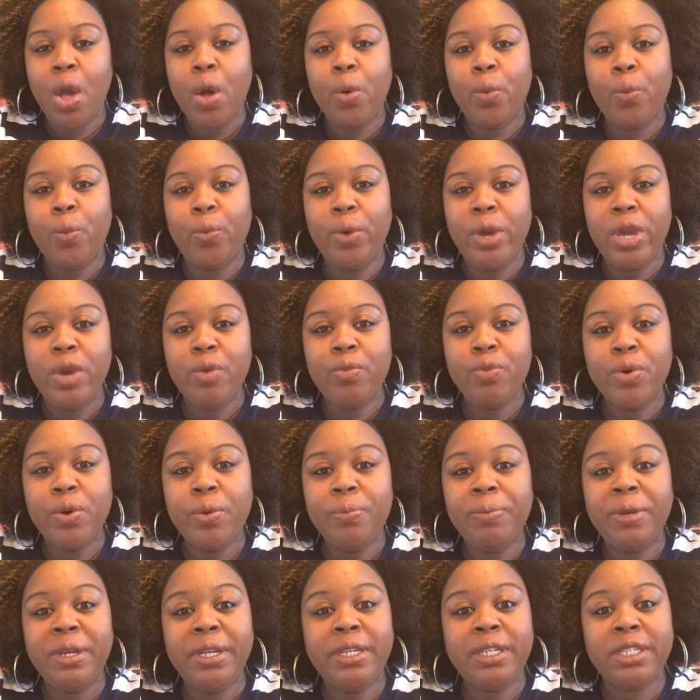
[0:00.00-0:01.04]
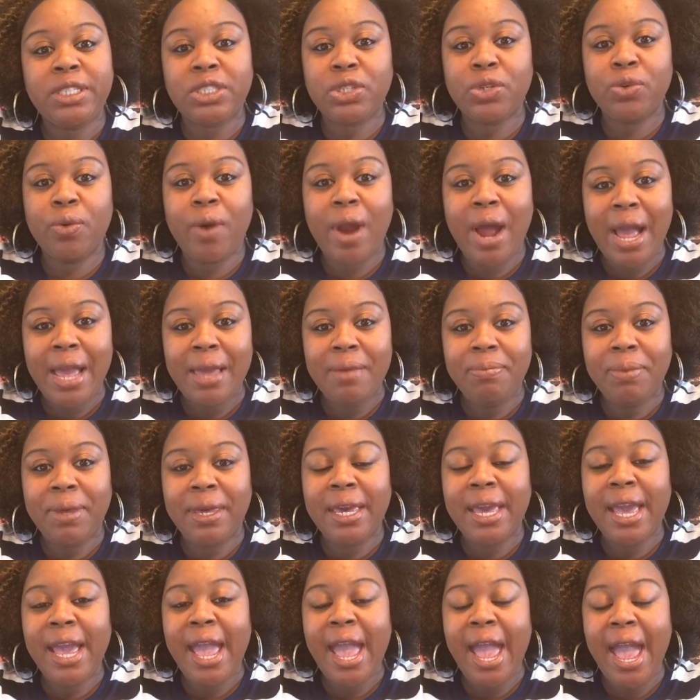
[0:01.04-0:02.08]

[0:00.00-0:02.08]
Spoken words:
we will be describing